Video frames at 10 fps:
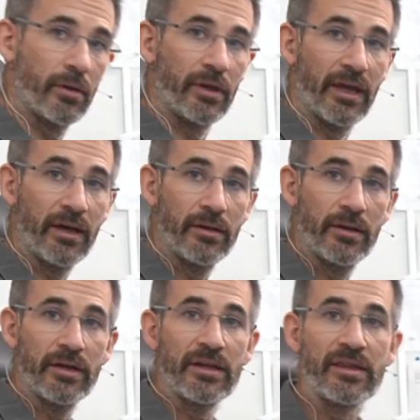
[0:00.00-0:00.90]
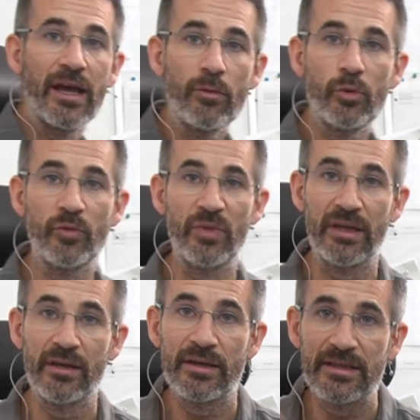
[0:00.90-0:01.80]
Yeah? That would
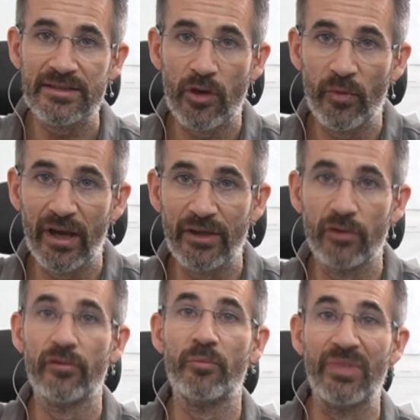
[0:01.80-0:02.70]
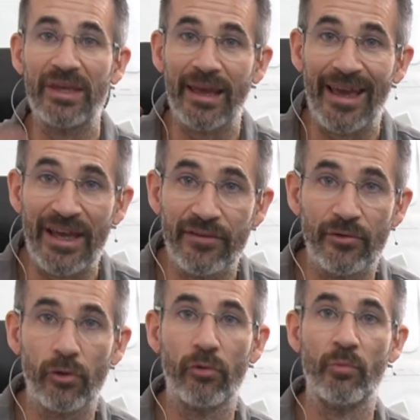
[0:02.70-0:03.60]
be some kind of a
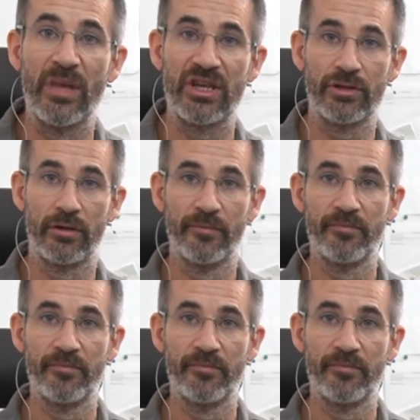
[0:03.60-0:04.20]
behavioral measure.